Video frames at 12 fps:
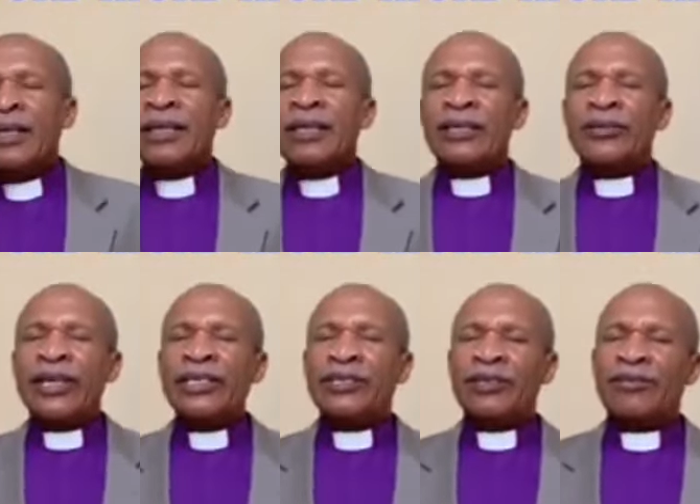The
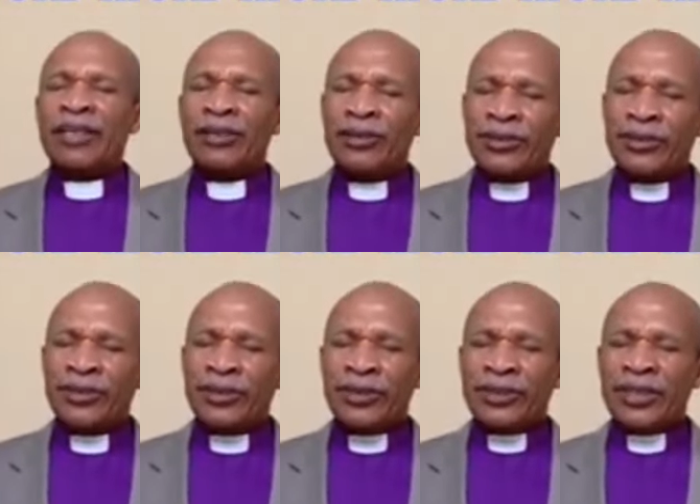grace of our Lord
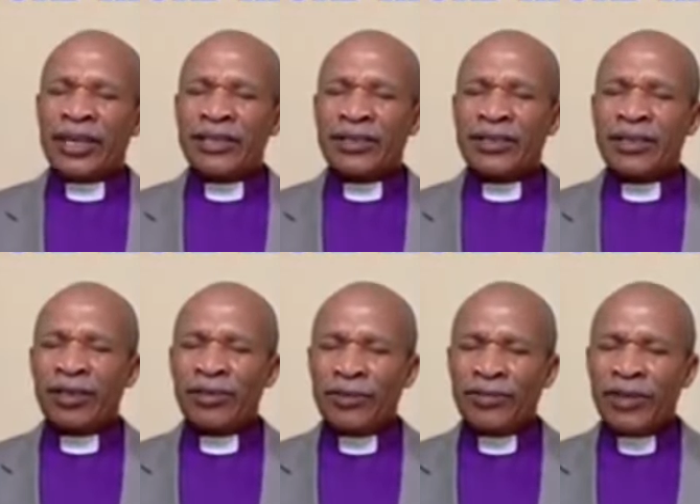Jesus Christ, the
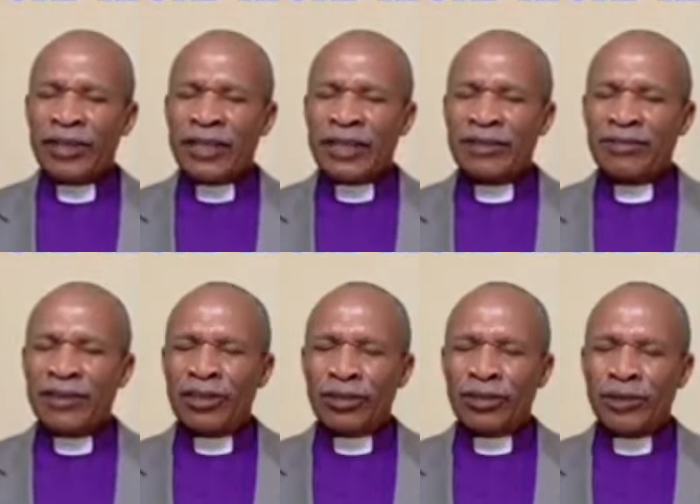love of God, and the
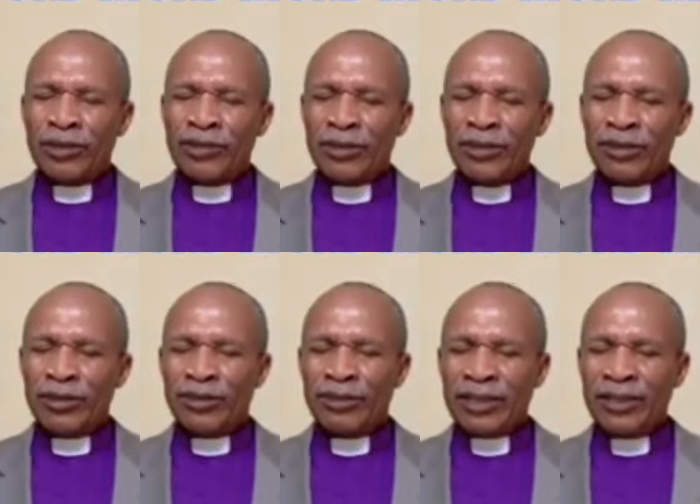fellowship of the Holy
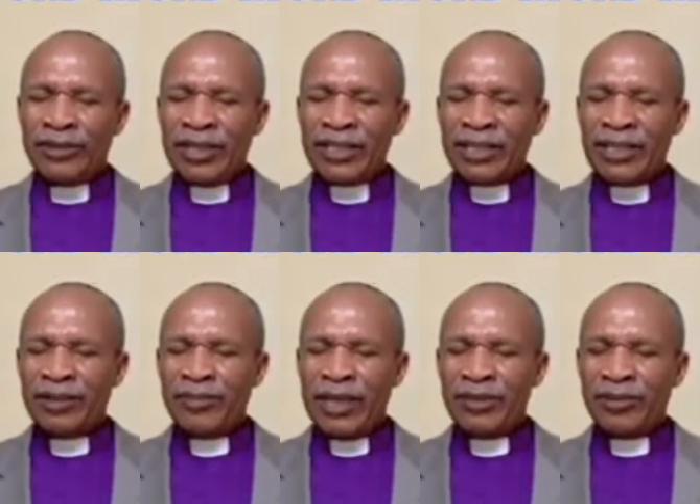Spirit rest and
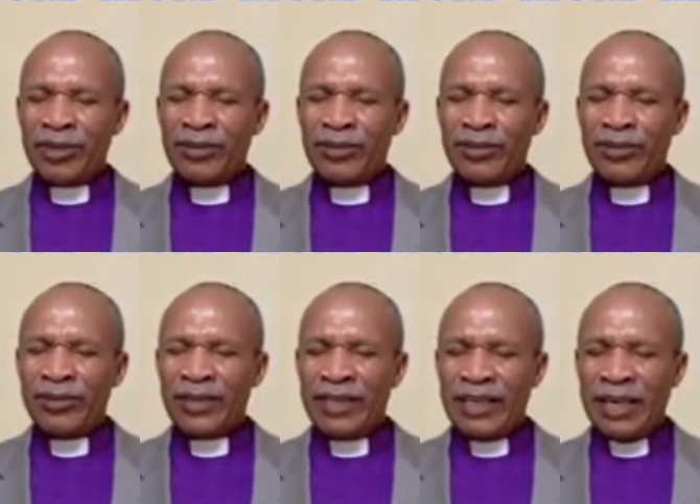abide with you
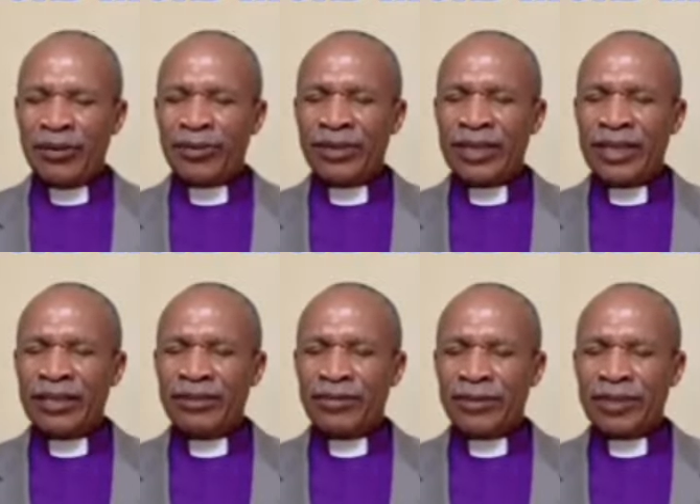now
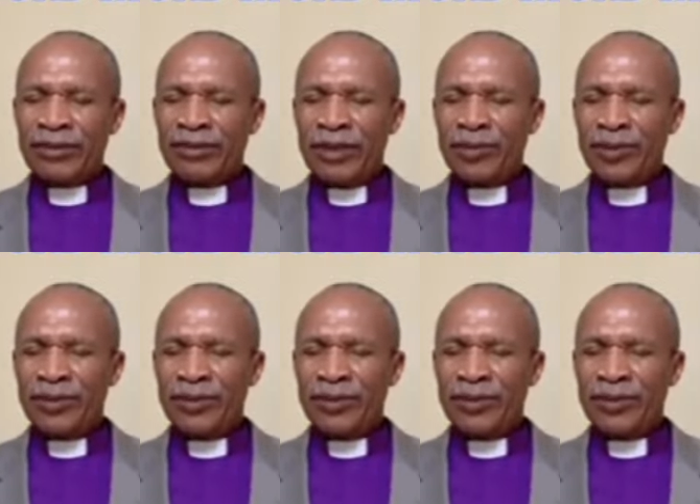and forevermore.